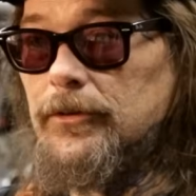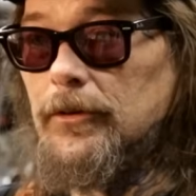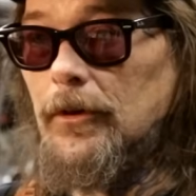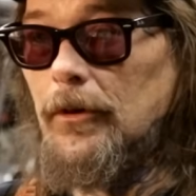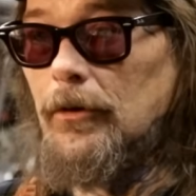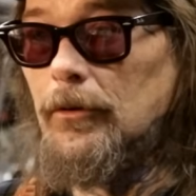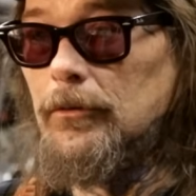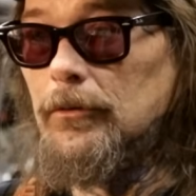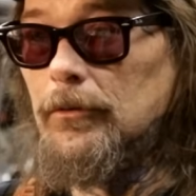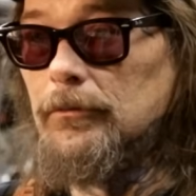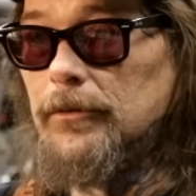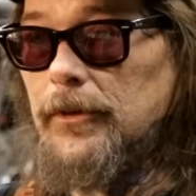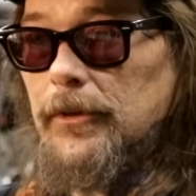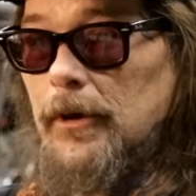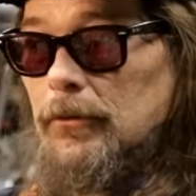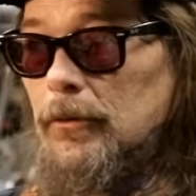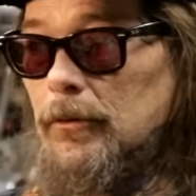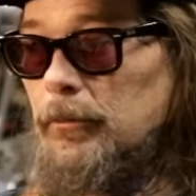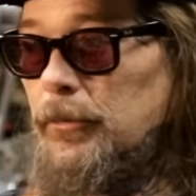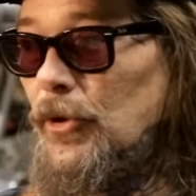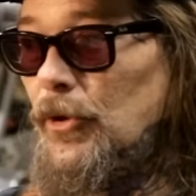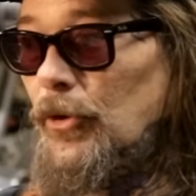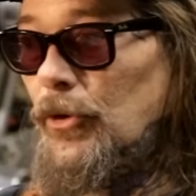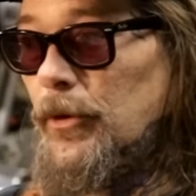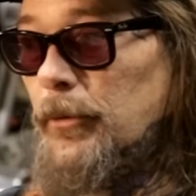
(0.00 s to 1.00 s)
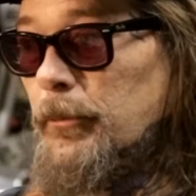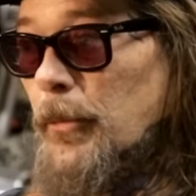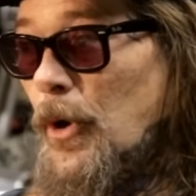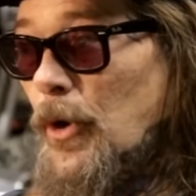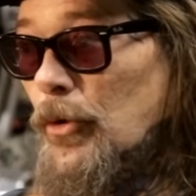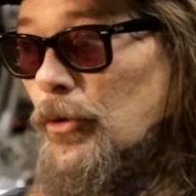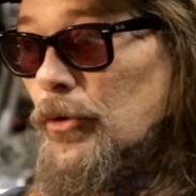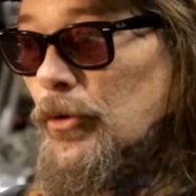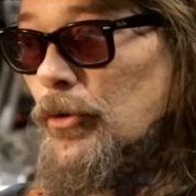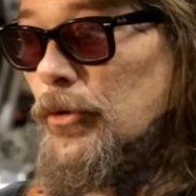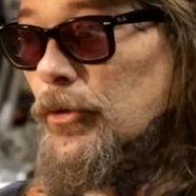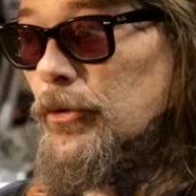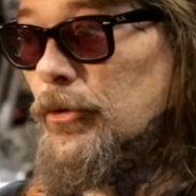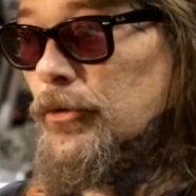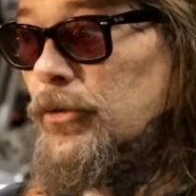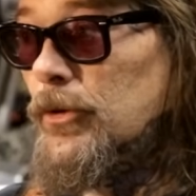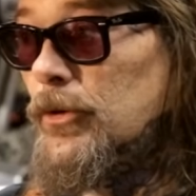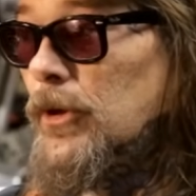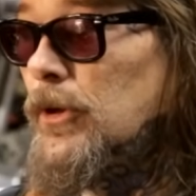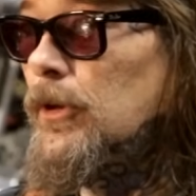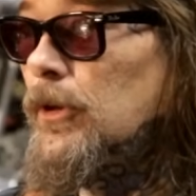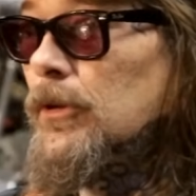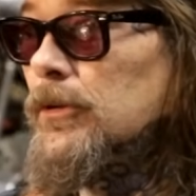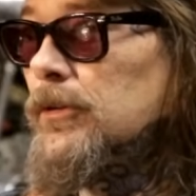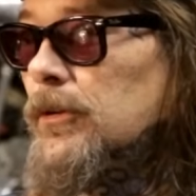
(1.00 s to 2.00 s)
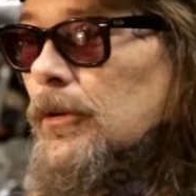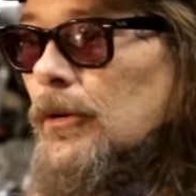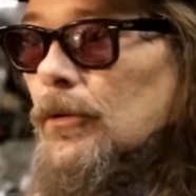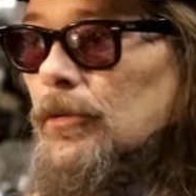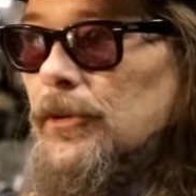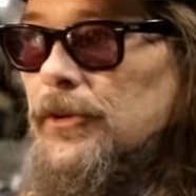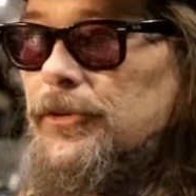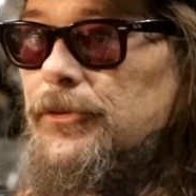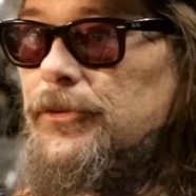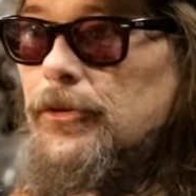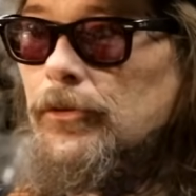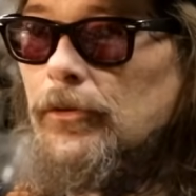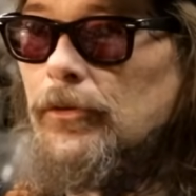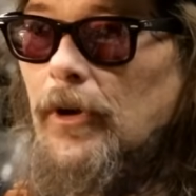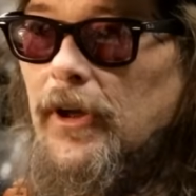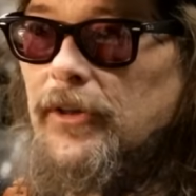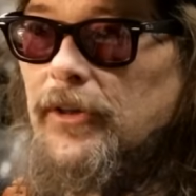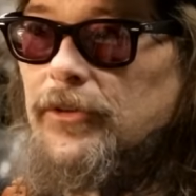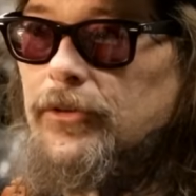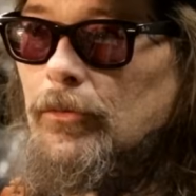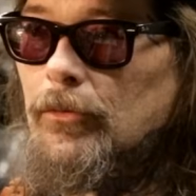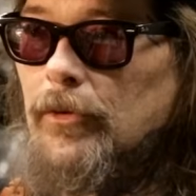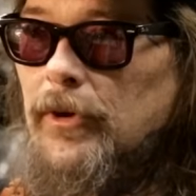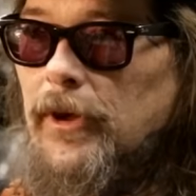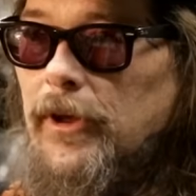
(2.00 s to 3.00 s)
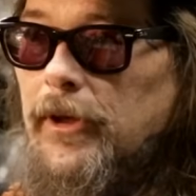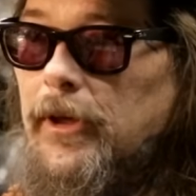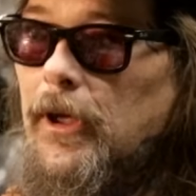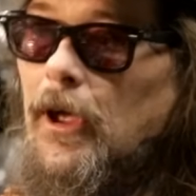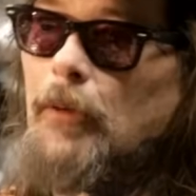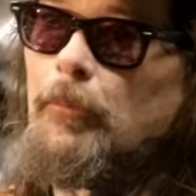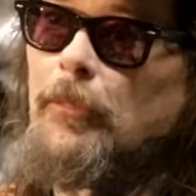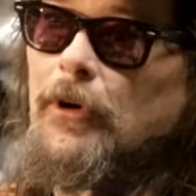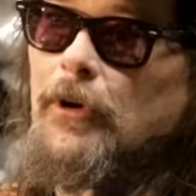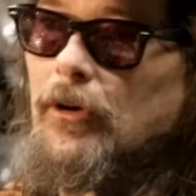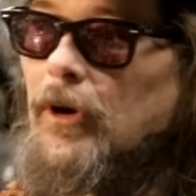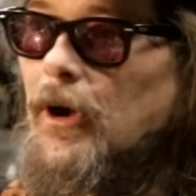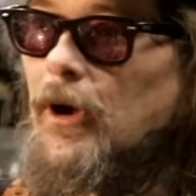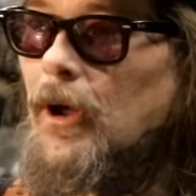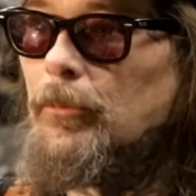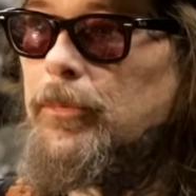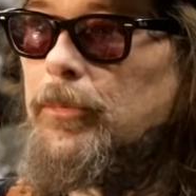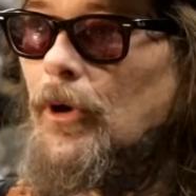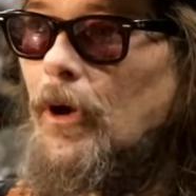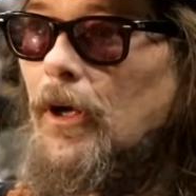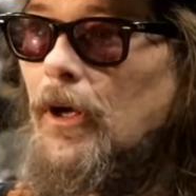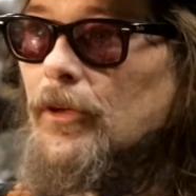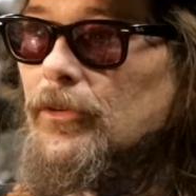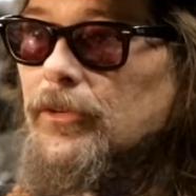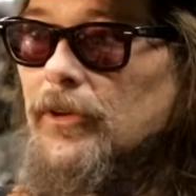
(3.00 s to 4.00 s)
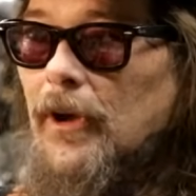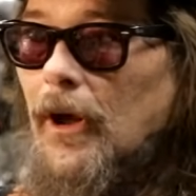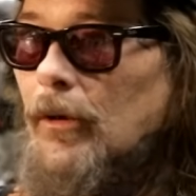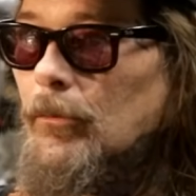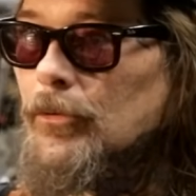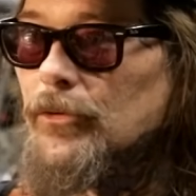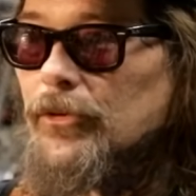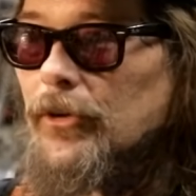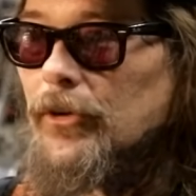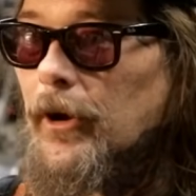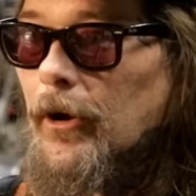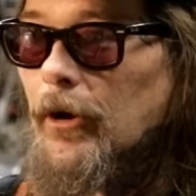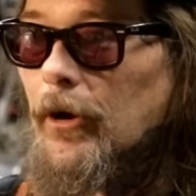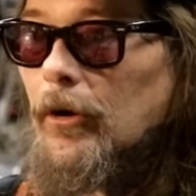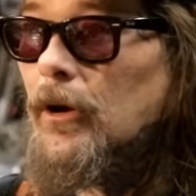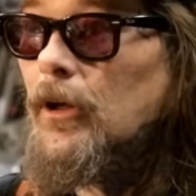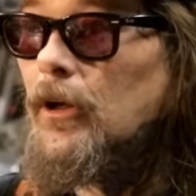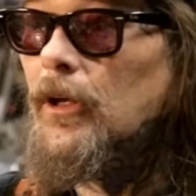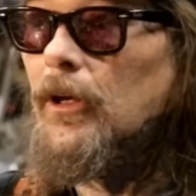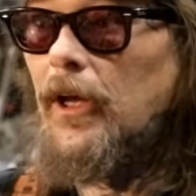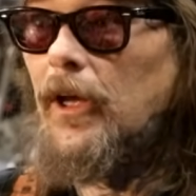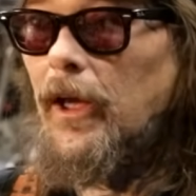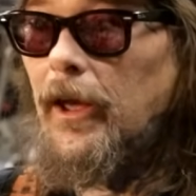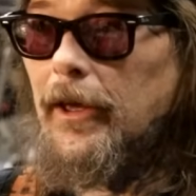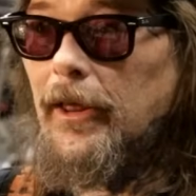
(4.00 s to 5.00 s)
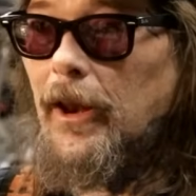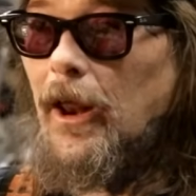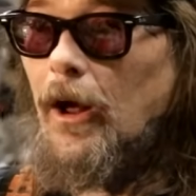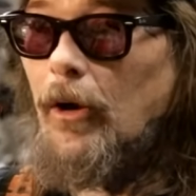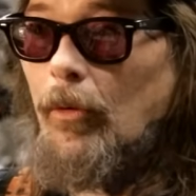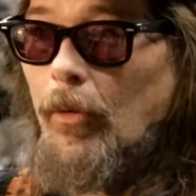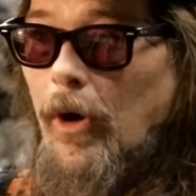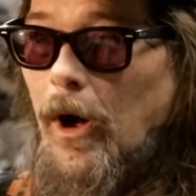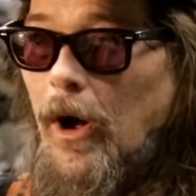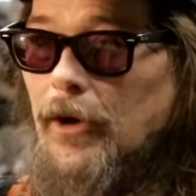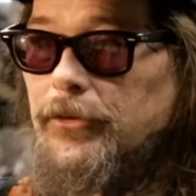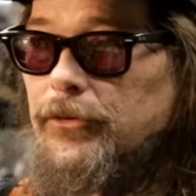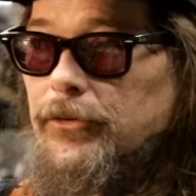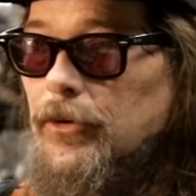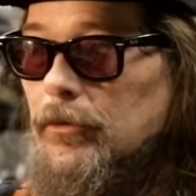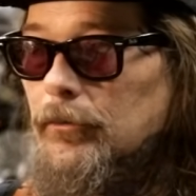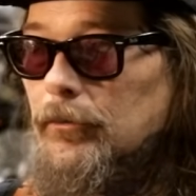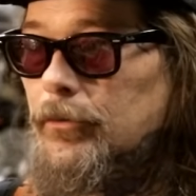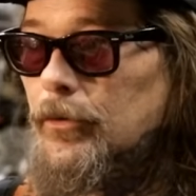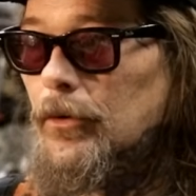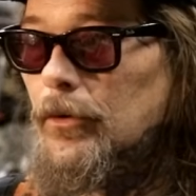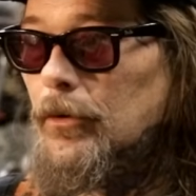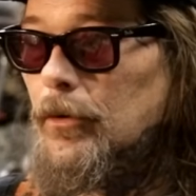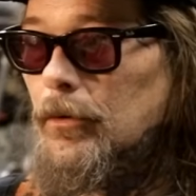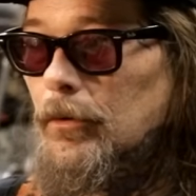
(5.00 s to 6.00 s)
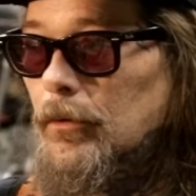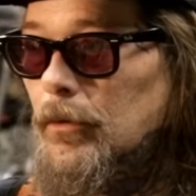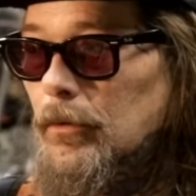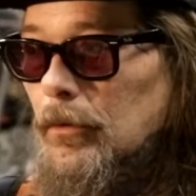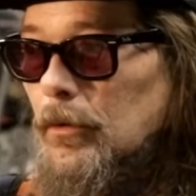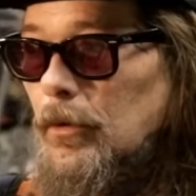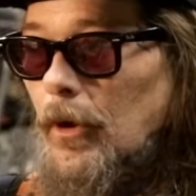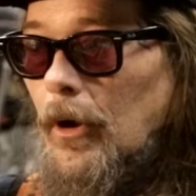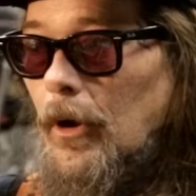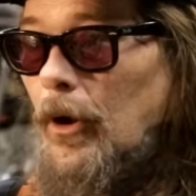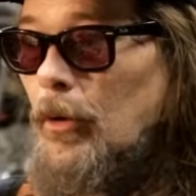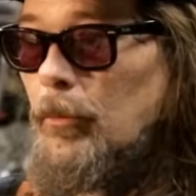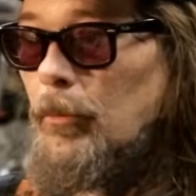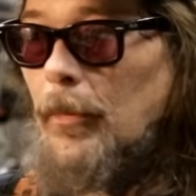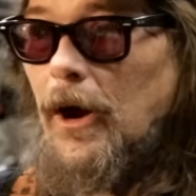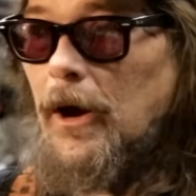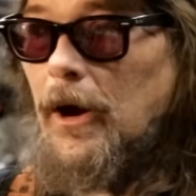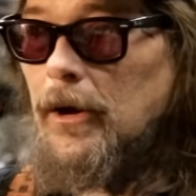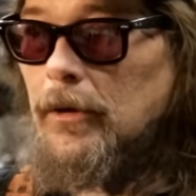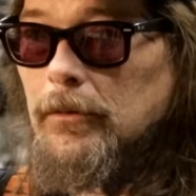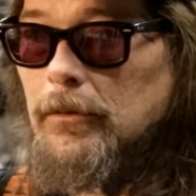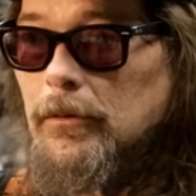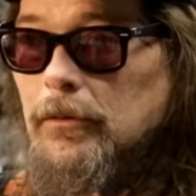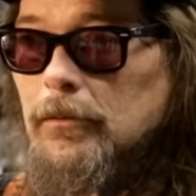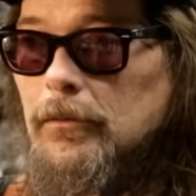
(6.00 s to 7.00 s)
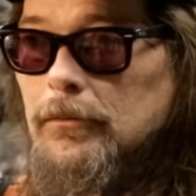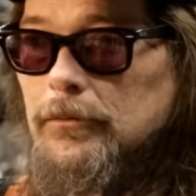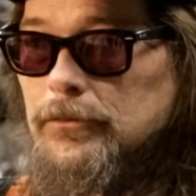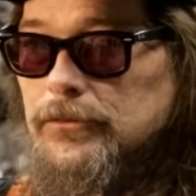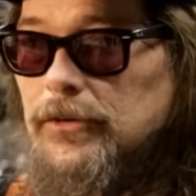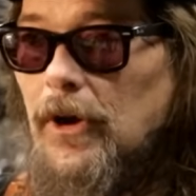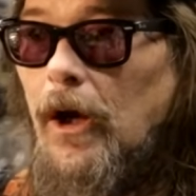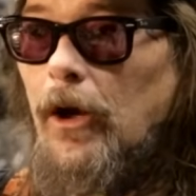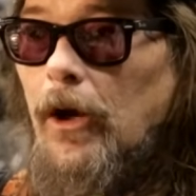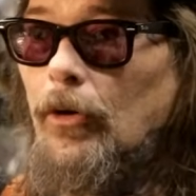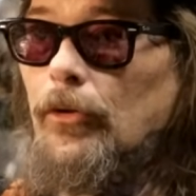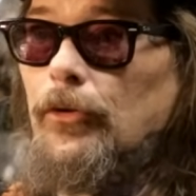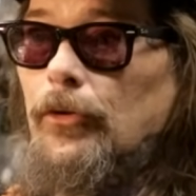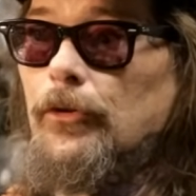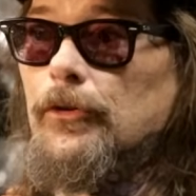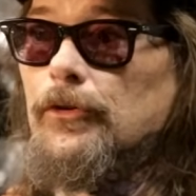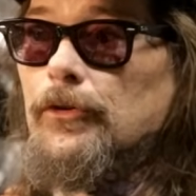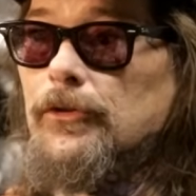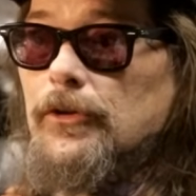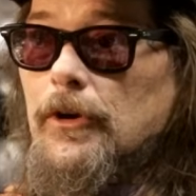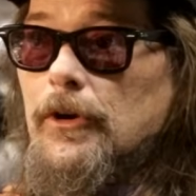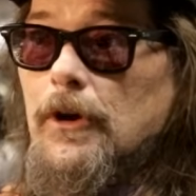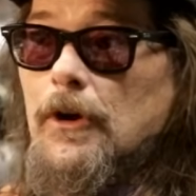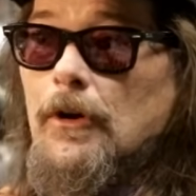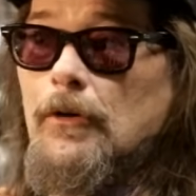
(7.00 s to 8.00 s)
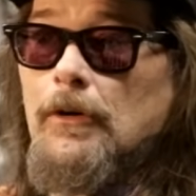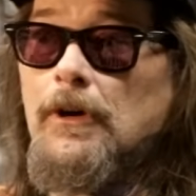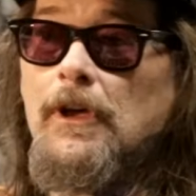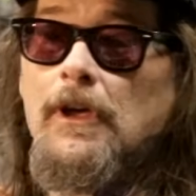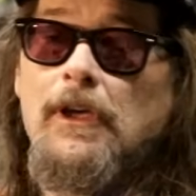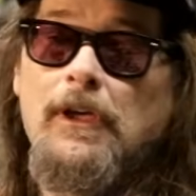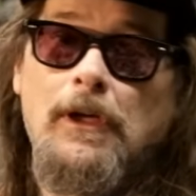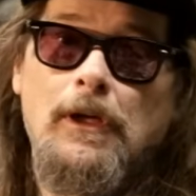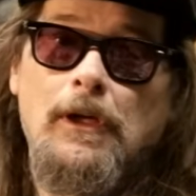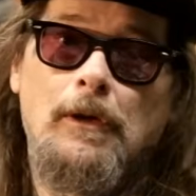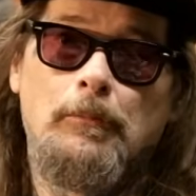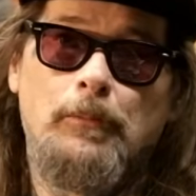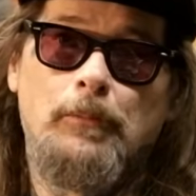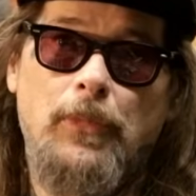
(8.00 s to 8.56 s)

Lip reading: So they were building motors, you know, at least 2 nights a week at my grandpa's, and I was there hanging out watching for all my childhood, you know. Yeah.